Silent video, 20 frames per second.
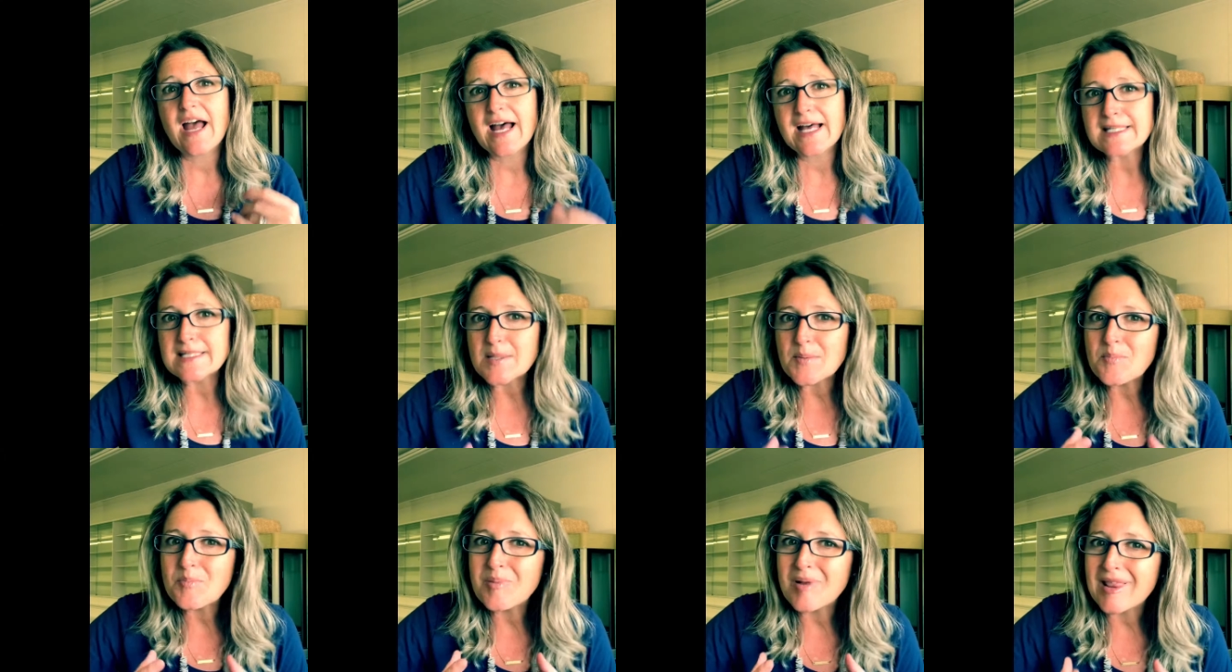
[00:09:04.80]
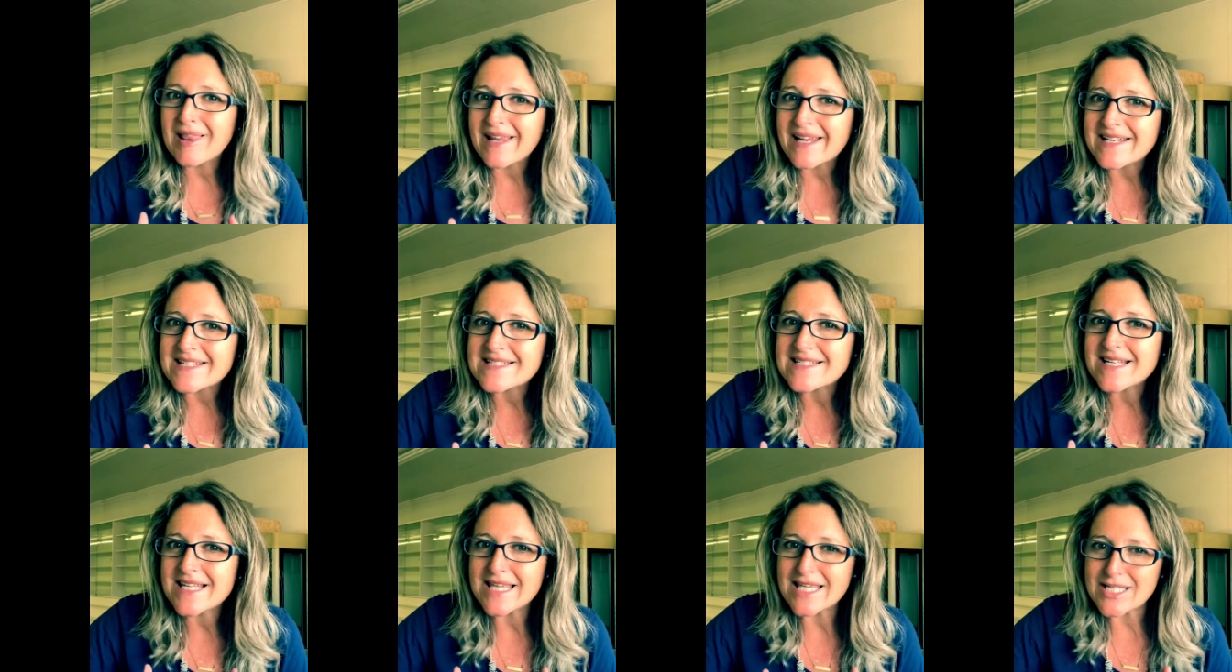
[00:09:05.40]
has a
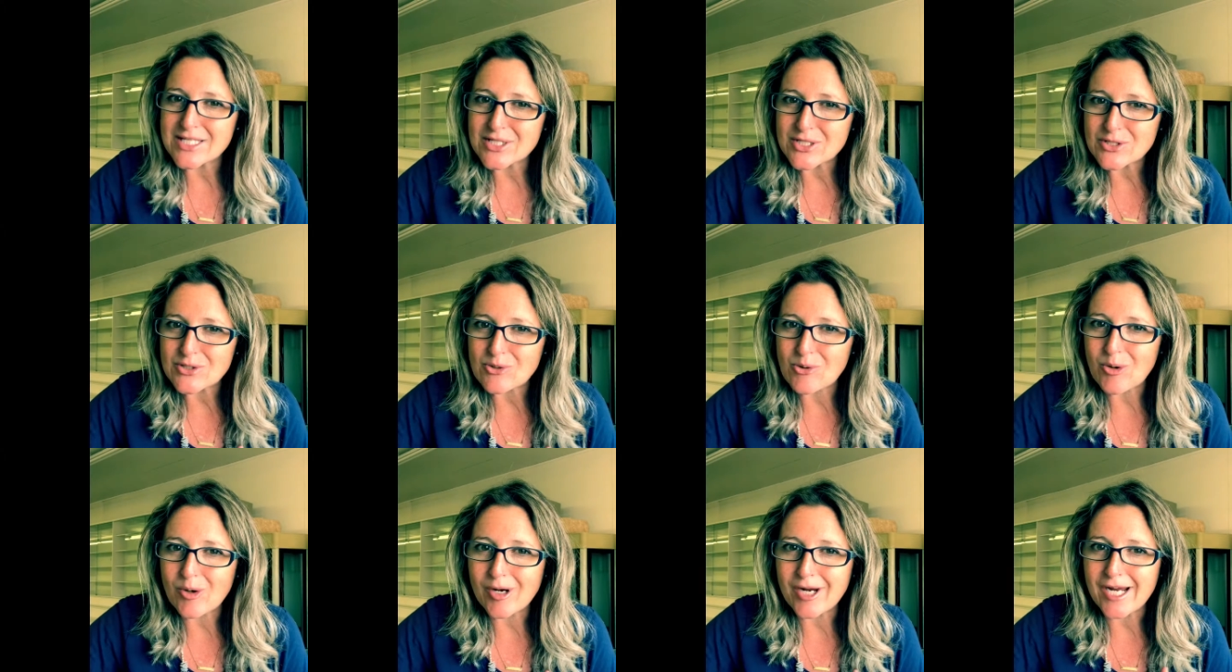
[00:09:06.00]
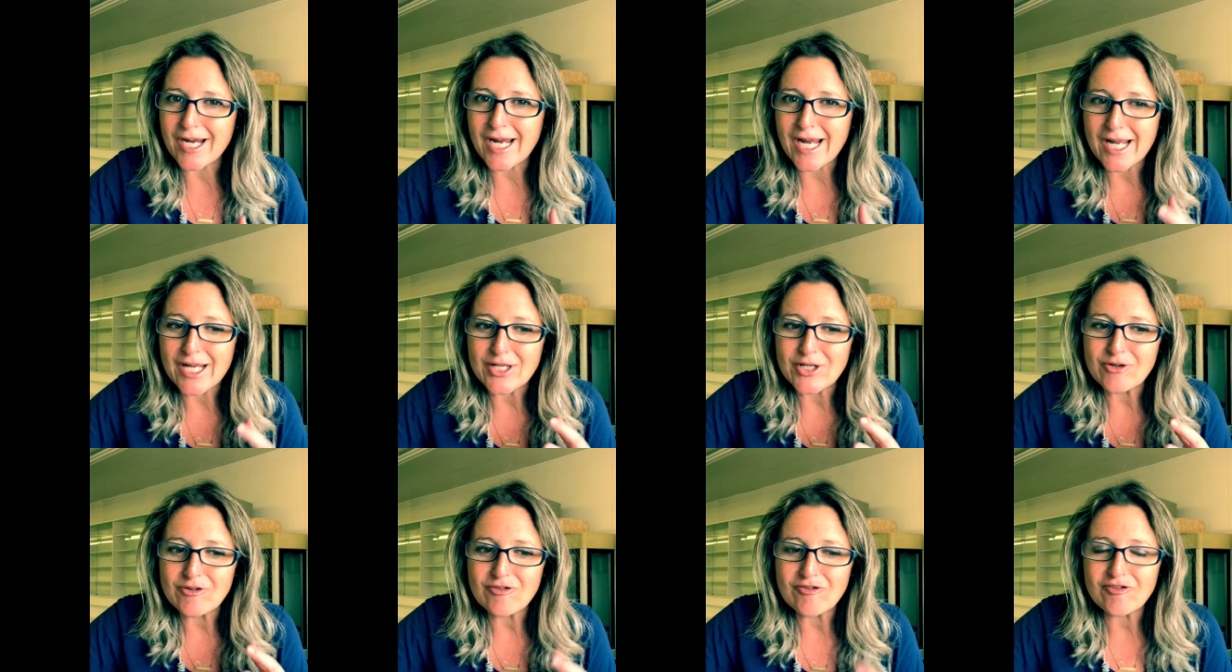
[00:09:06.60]
place in this story,
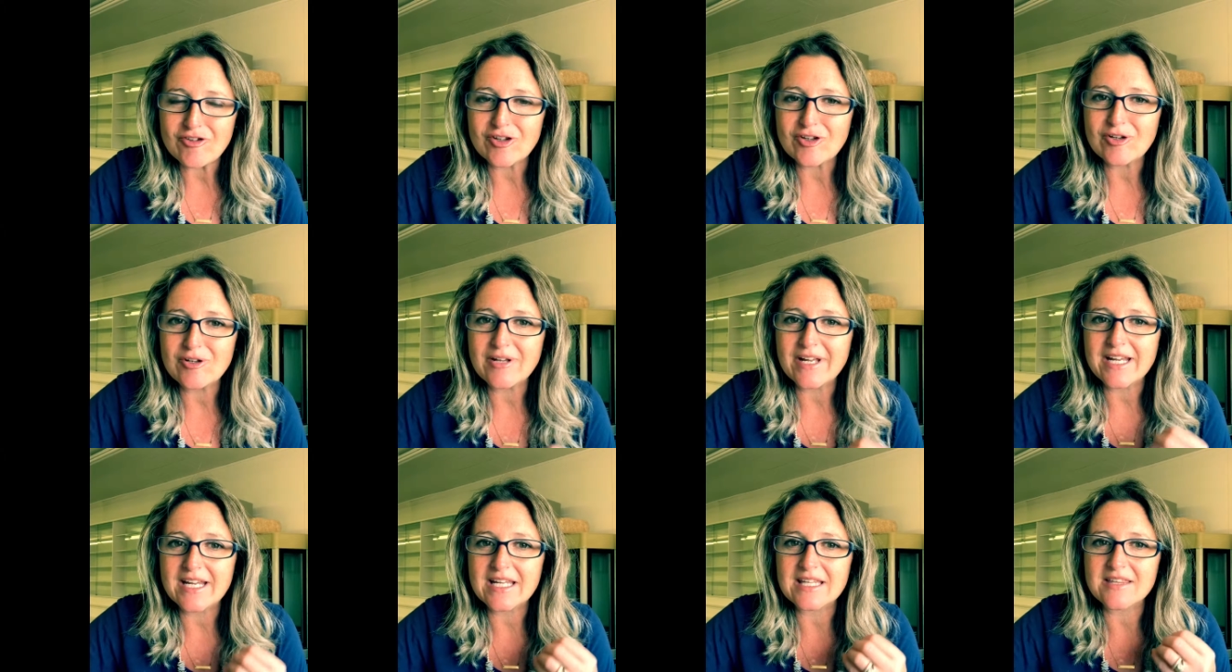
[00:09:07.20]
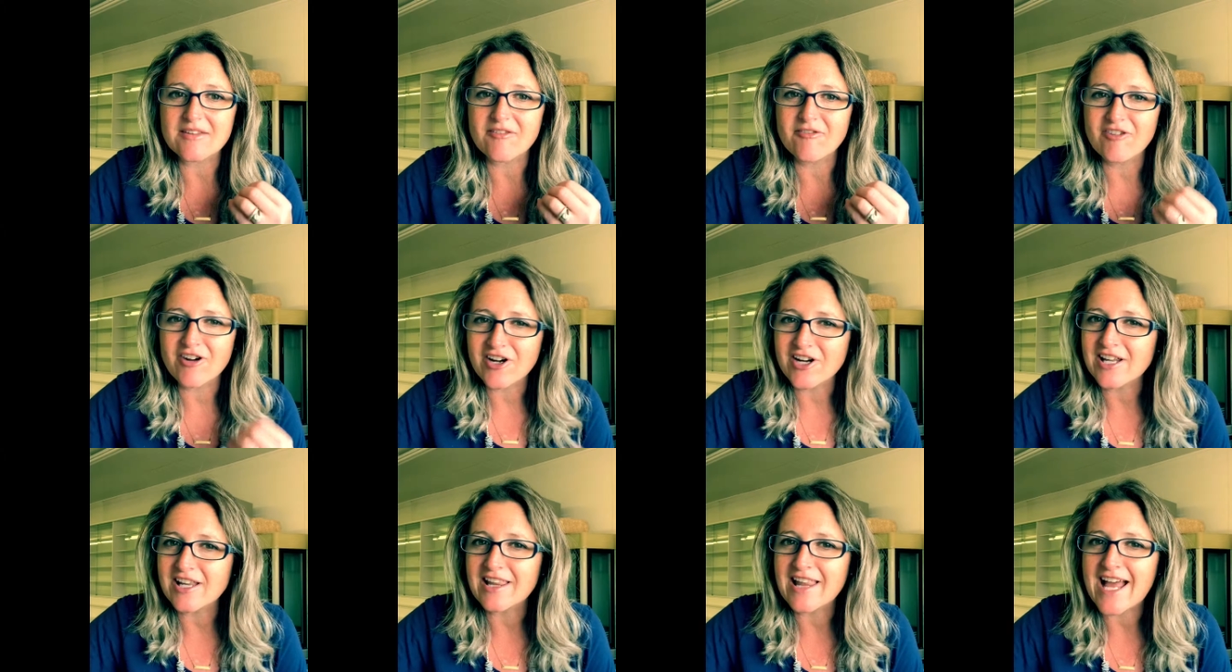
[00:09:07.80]
and you feel like at the
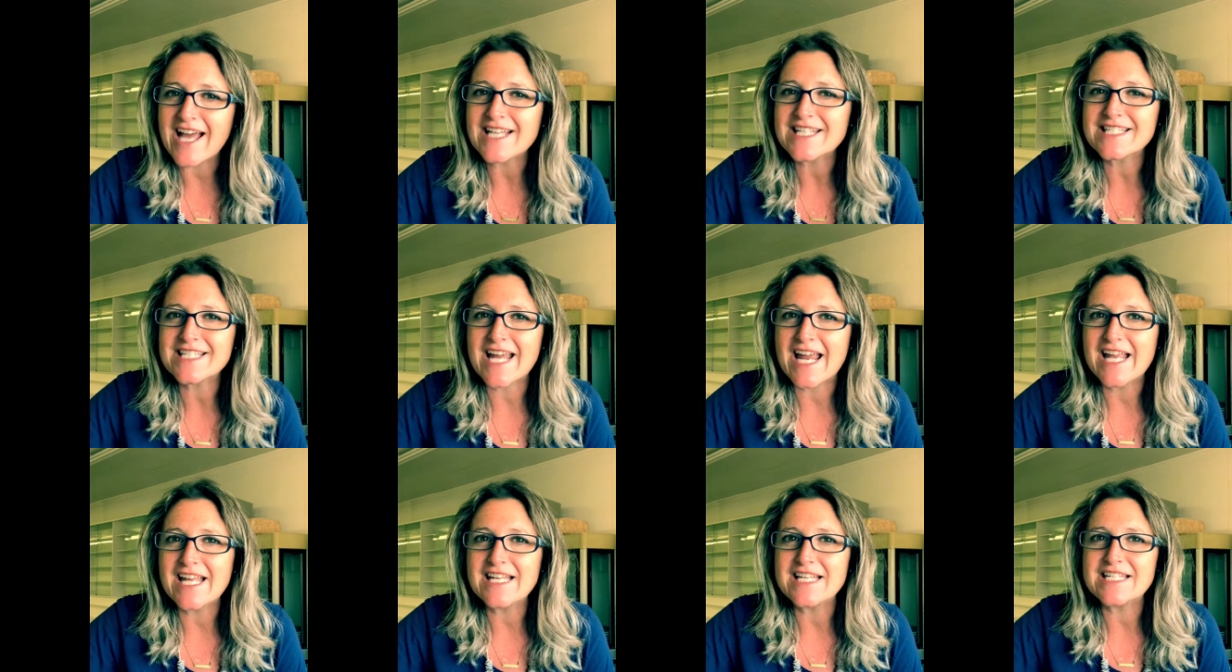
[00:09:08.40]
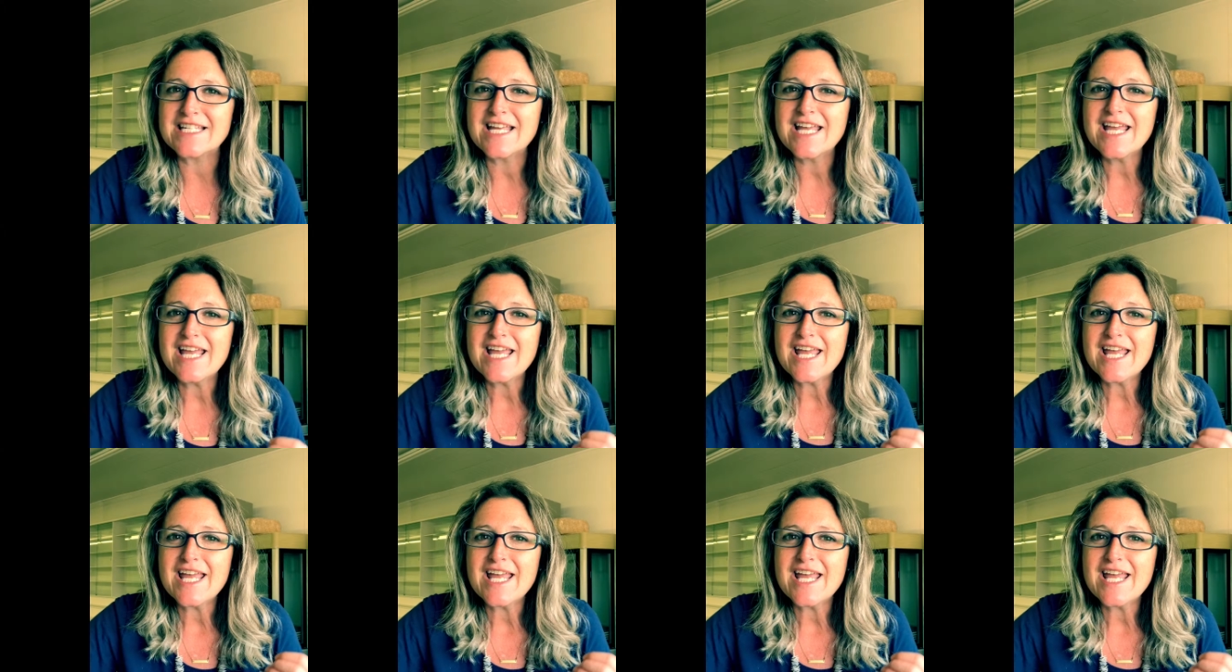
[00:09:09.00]
very last class and